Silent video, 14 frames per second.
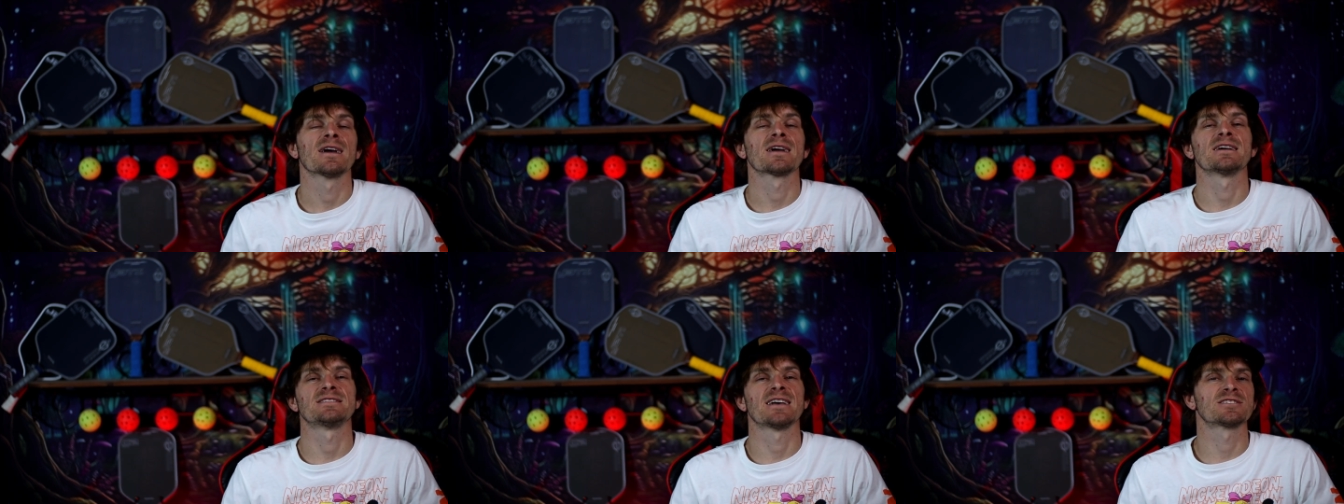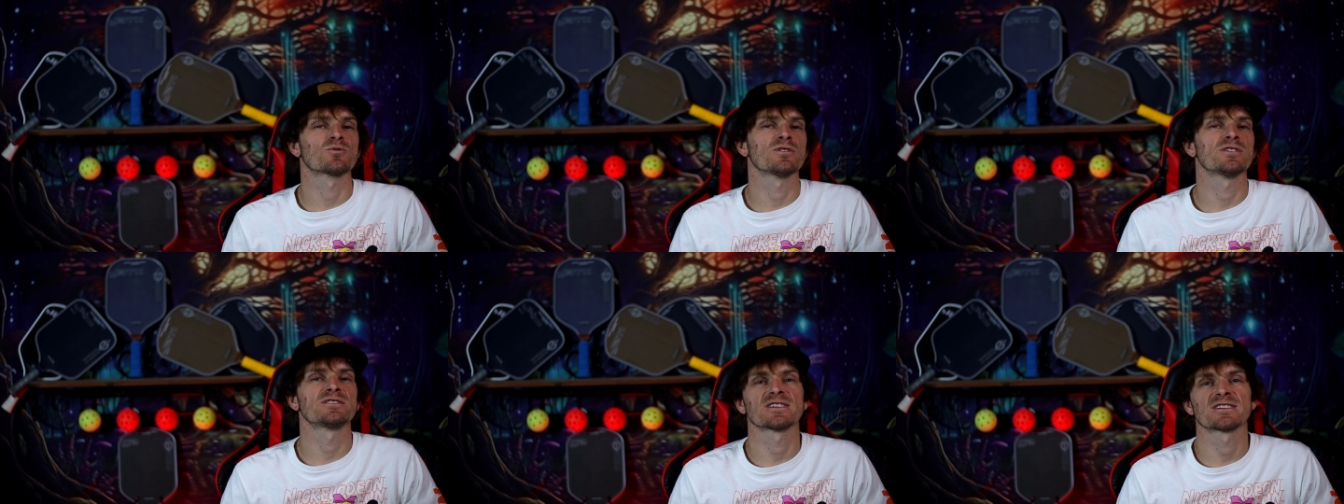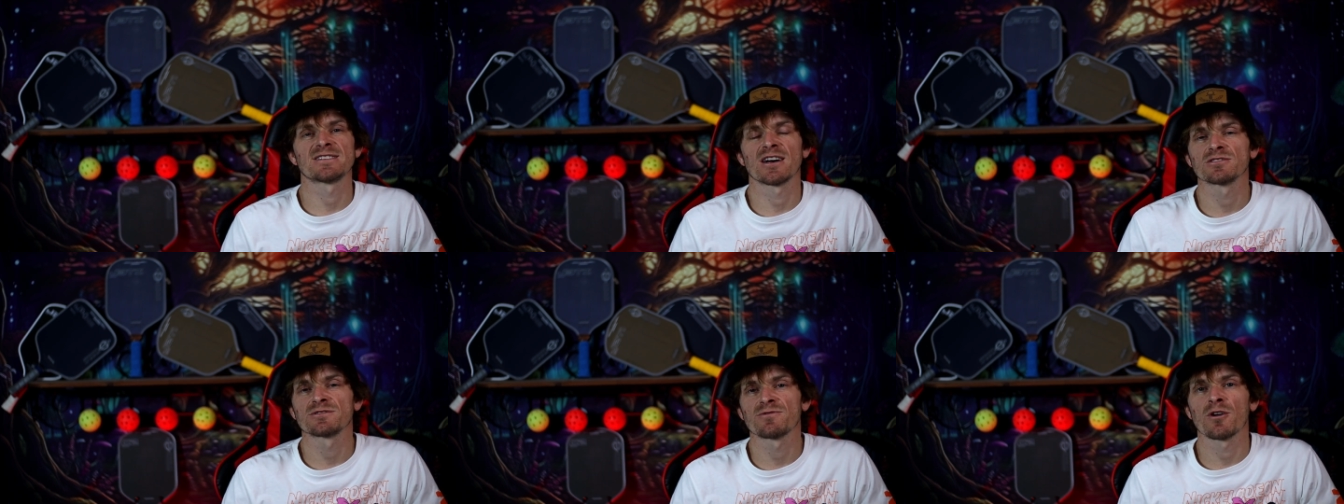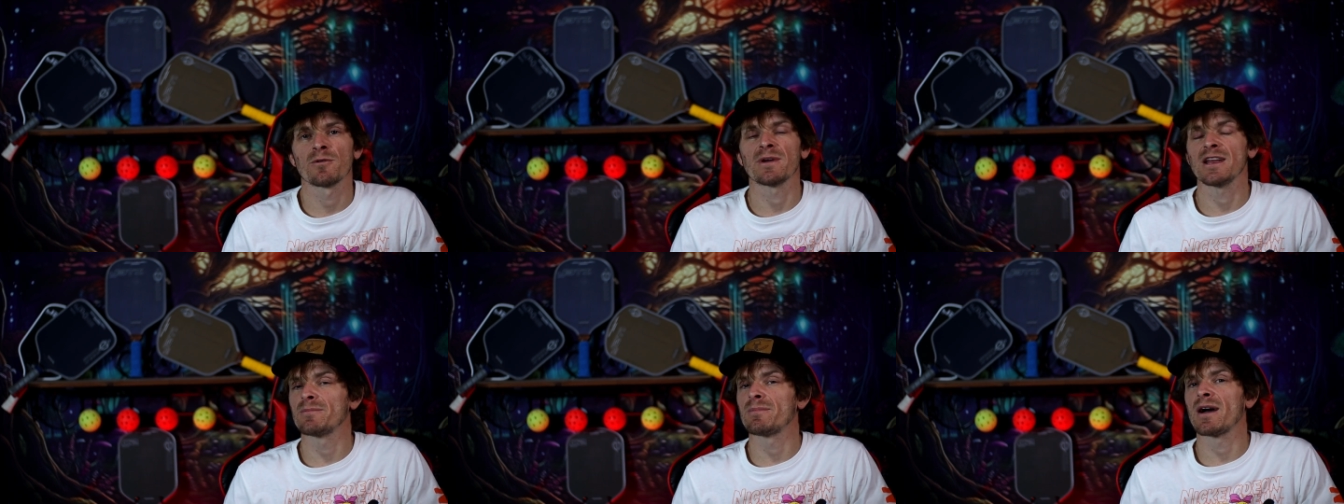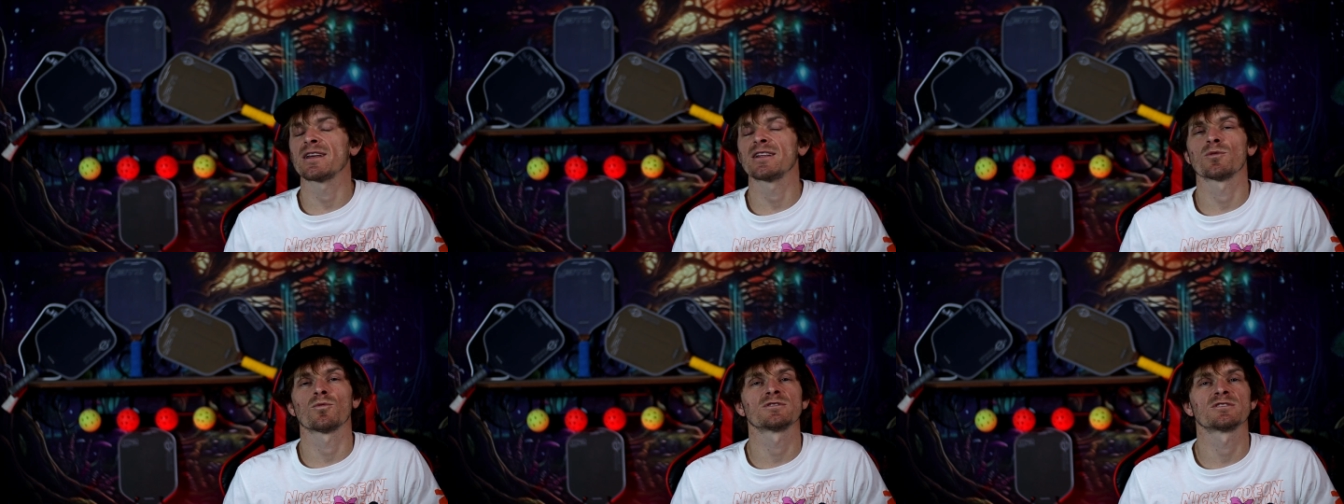because that's where this excels from. Anybody
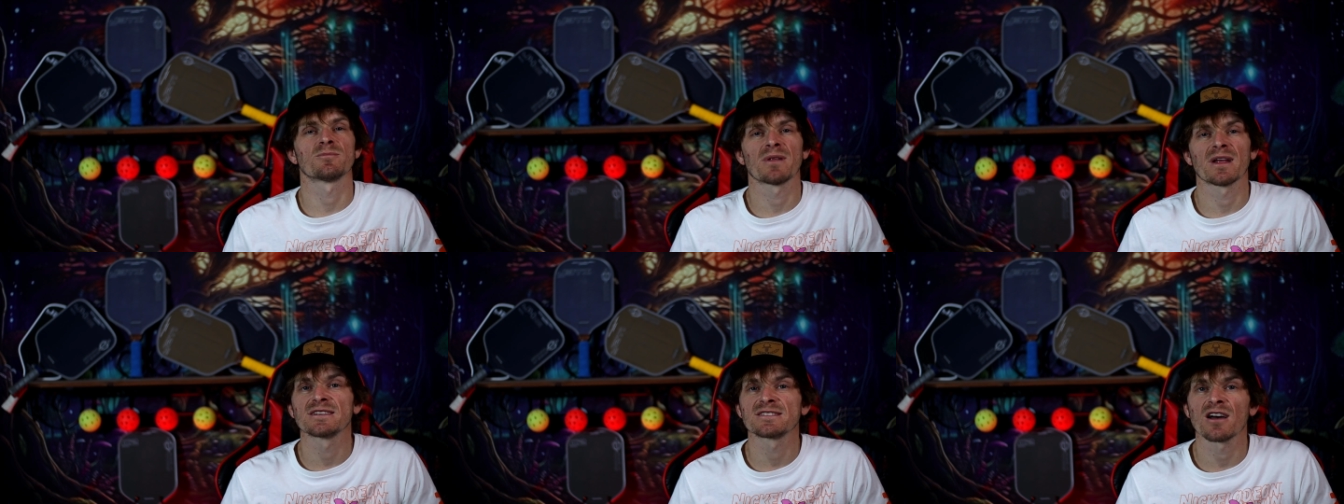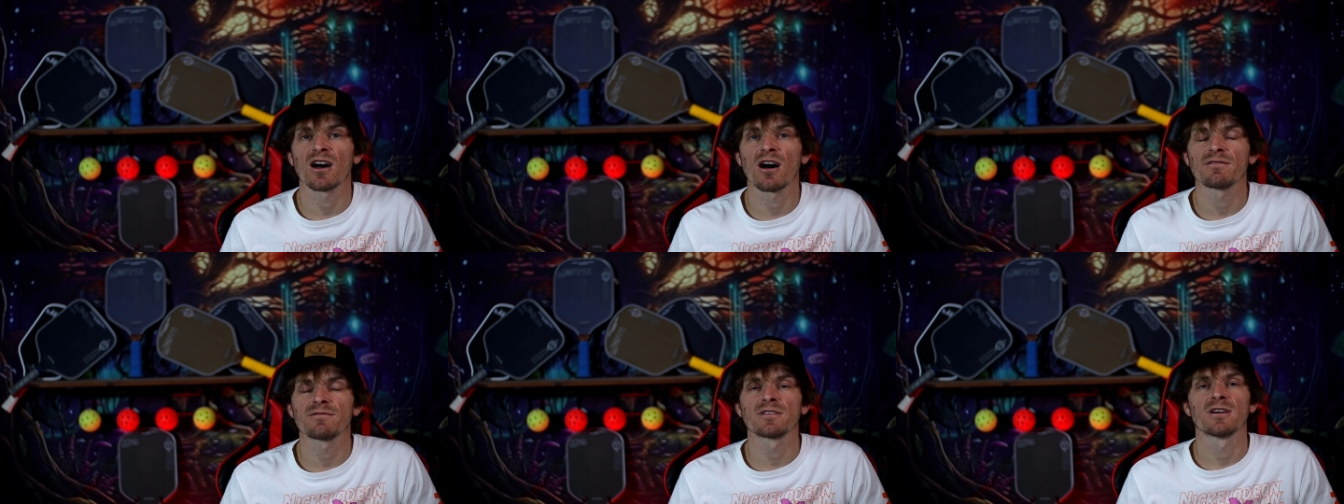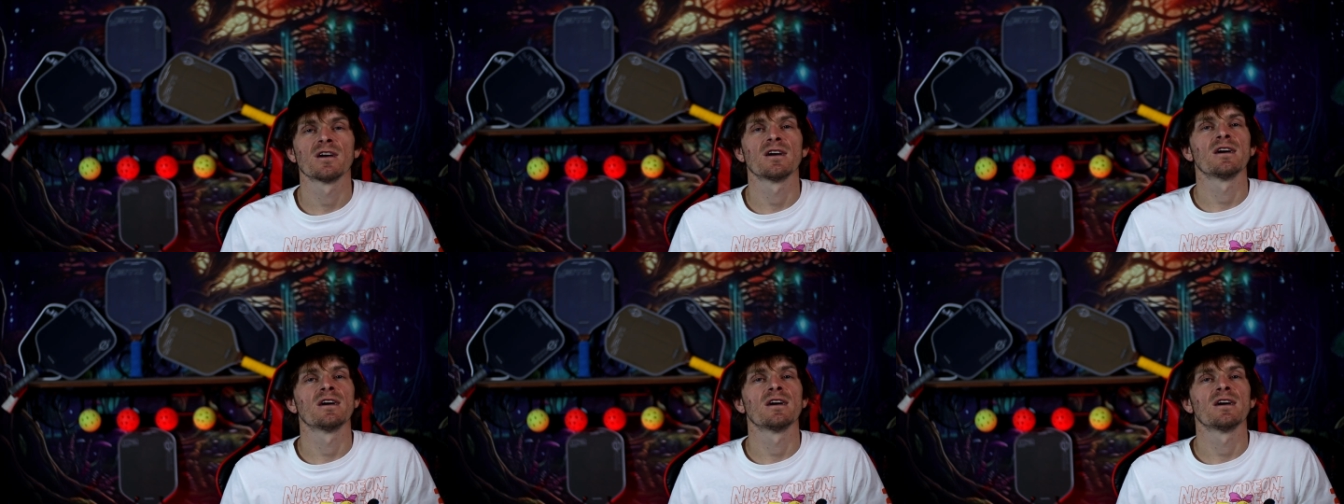that wants to play soft,